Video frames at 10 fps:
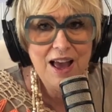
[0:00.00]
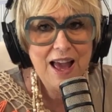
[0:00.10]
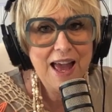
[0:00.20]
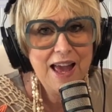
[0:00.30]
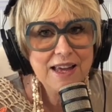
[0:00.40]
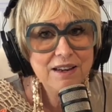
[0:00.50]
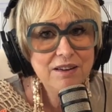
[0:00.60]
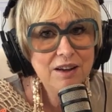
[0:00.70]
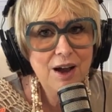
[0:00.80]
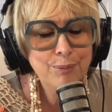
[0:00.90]

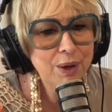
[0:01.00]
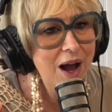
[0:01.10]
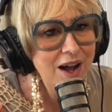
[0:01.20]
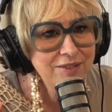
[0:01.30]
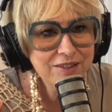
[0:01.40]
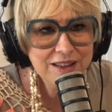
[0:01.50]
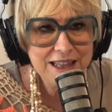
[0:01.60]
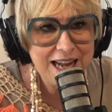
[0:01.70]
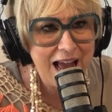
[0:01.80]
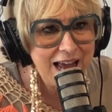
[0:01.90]
And I'm
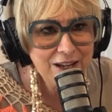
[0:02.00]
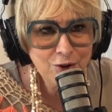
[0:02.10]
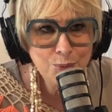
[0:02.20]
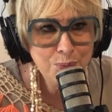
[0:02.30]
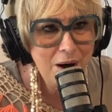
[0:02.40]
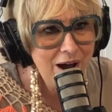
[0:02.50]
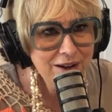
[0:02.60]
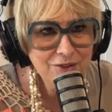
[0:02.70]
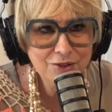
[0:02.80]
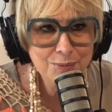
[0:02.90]
constantly adding new
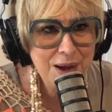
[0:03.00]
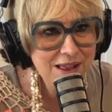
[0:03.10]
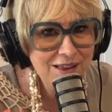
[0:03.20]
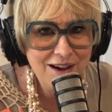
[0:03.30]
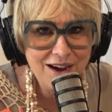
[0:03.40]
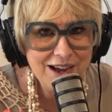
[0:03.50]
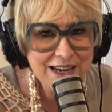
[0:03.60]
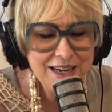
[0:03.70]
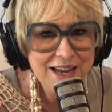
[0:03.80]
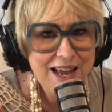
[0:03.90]
products to my
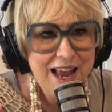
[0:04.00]
line.